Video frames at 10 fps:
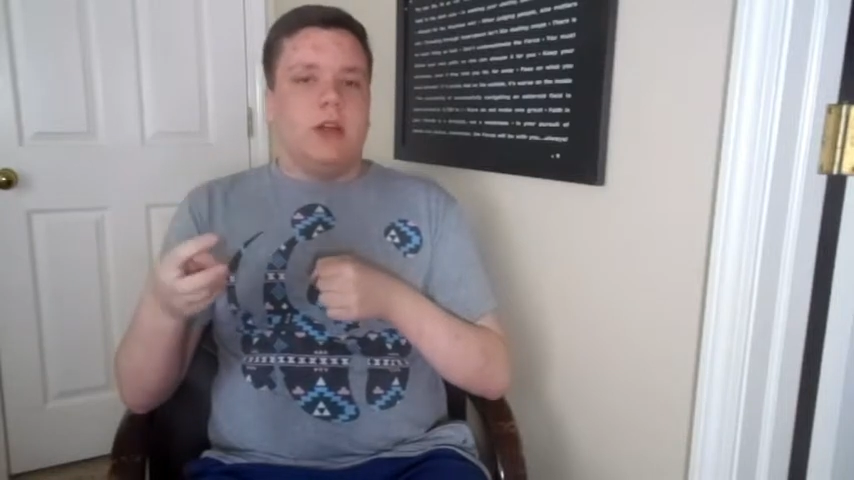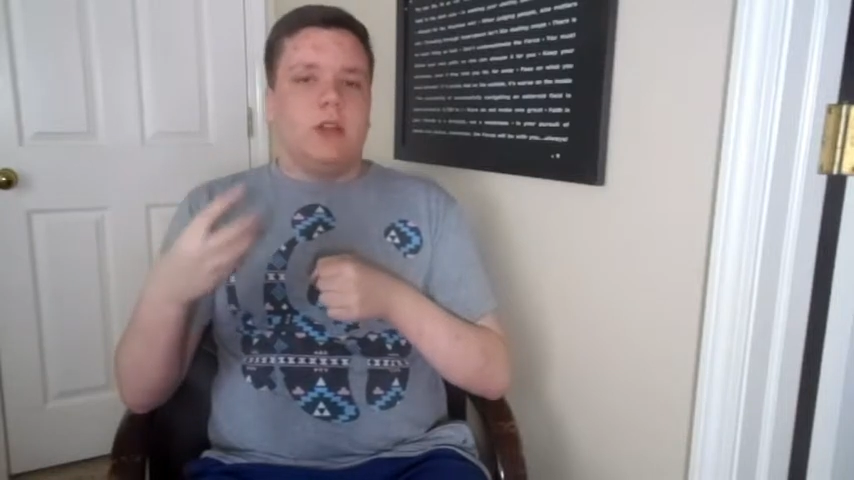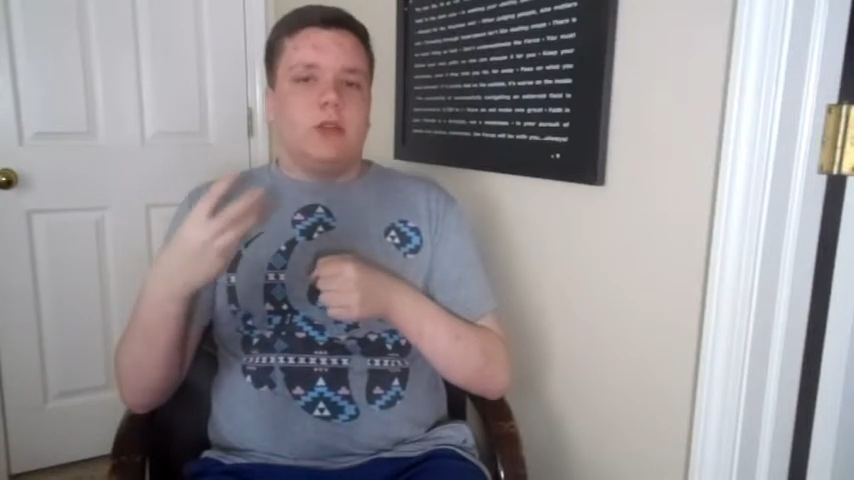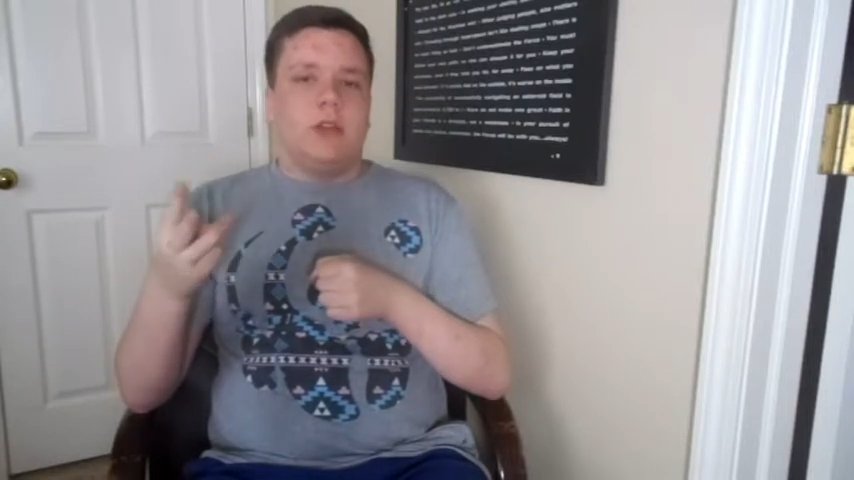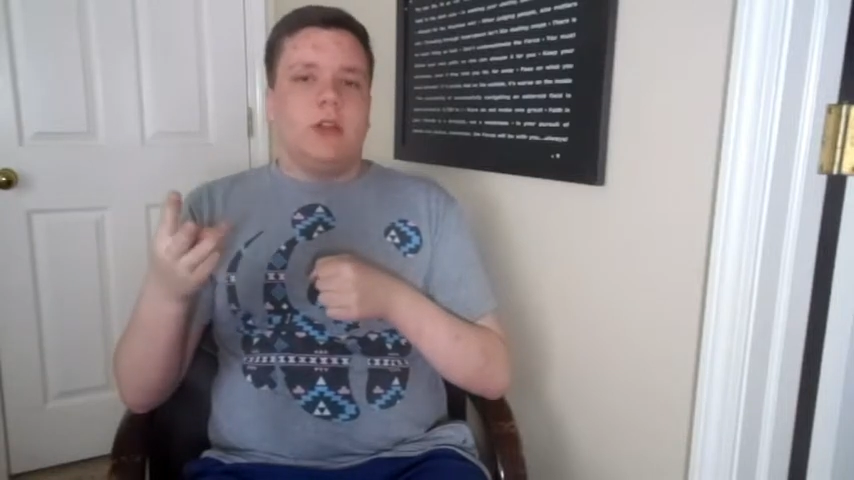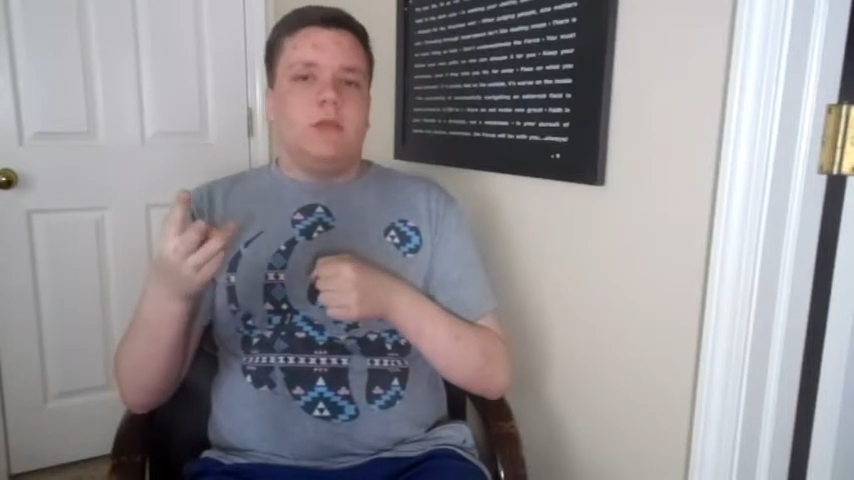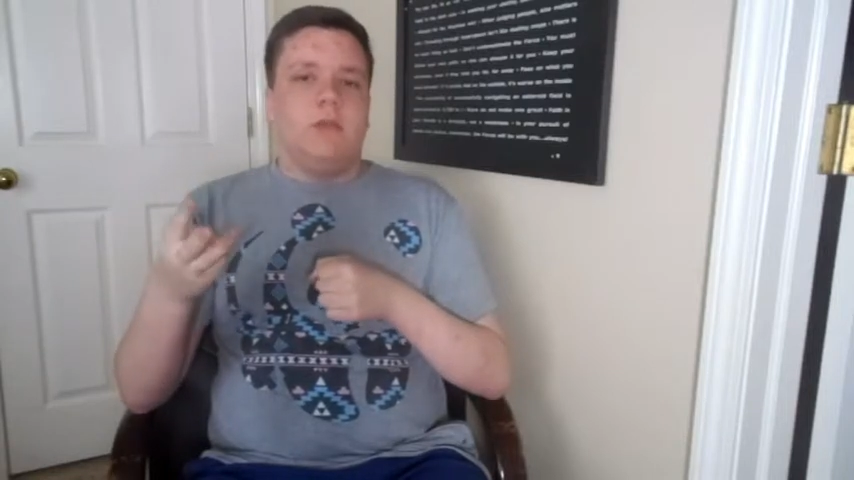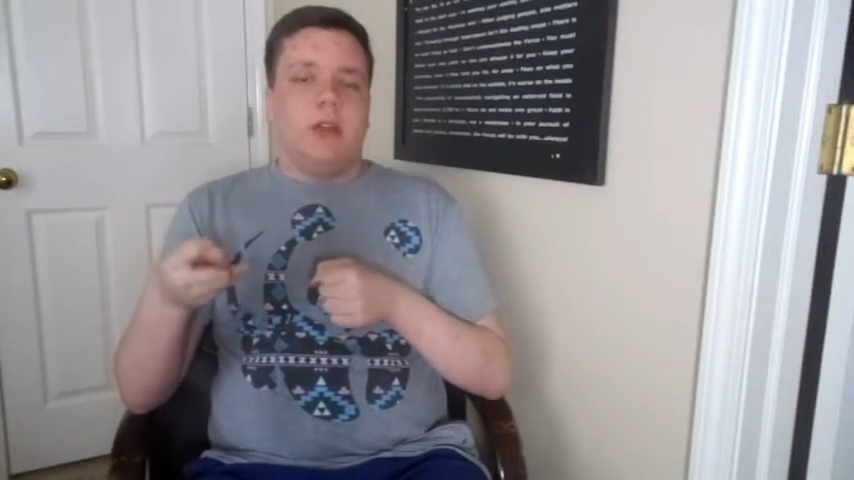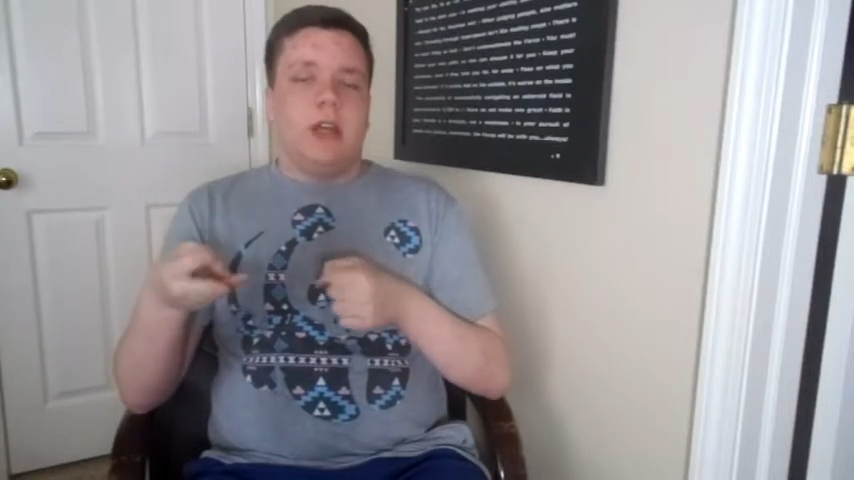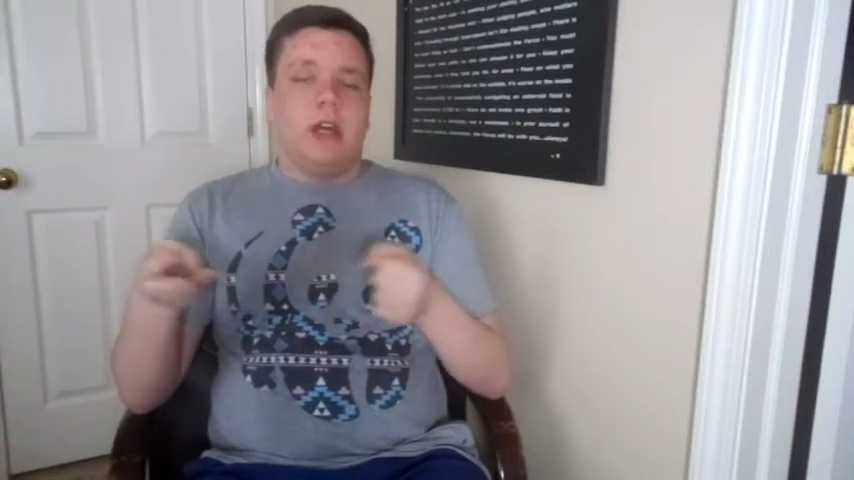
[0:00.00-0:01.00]
And three,
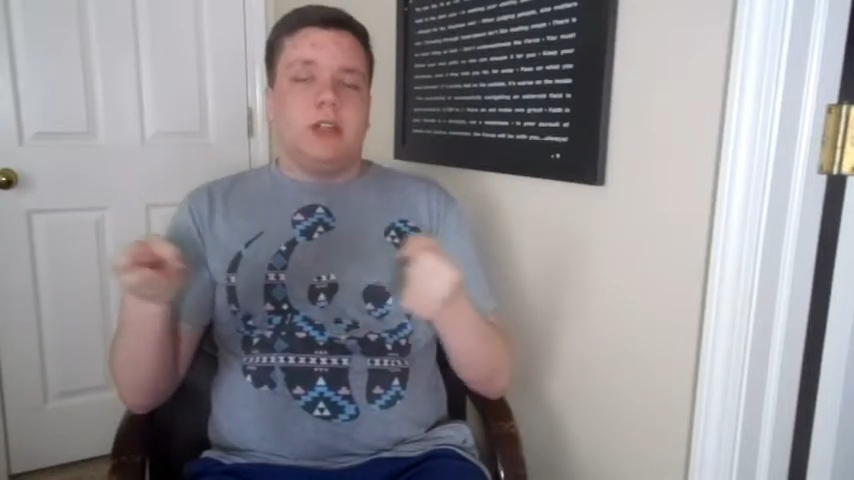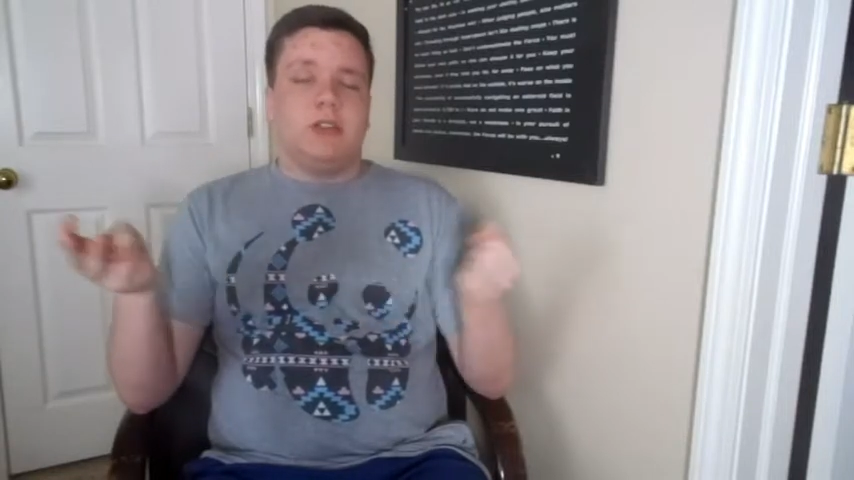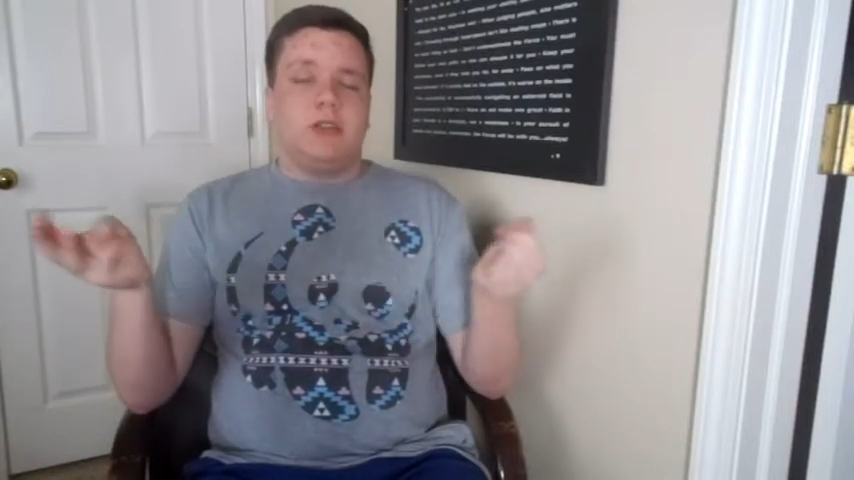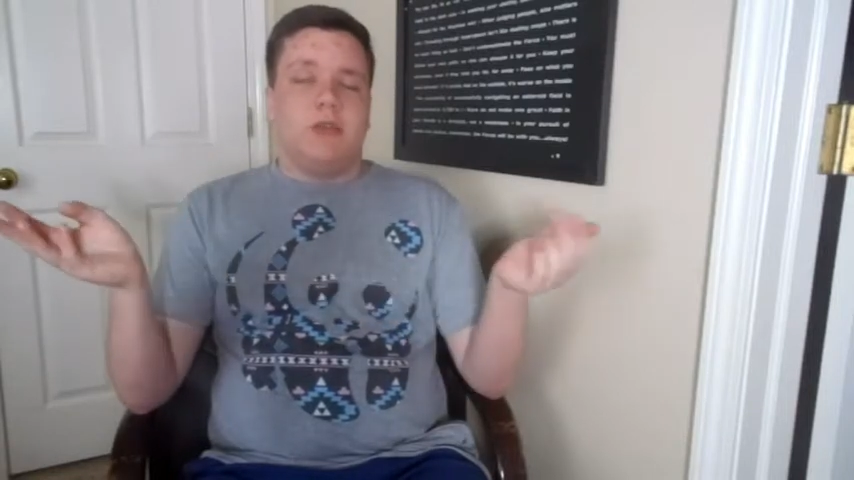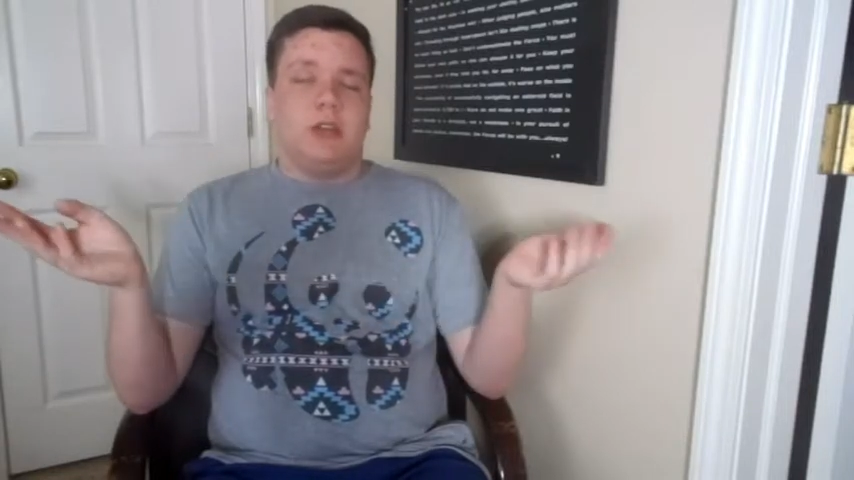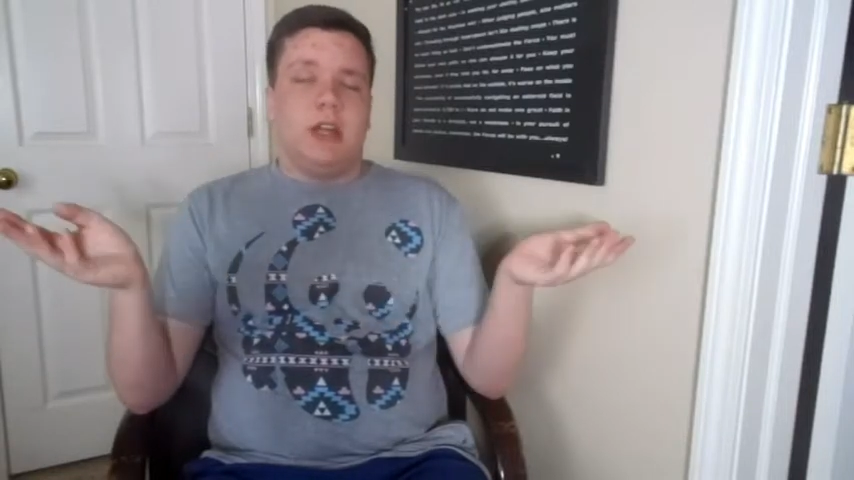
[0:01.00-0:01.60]
he has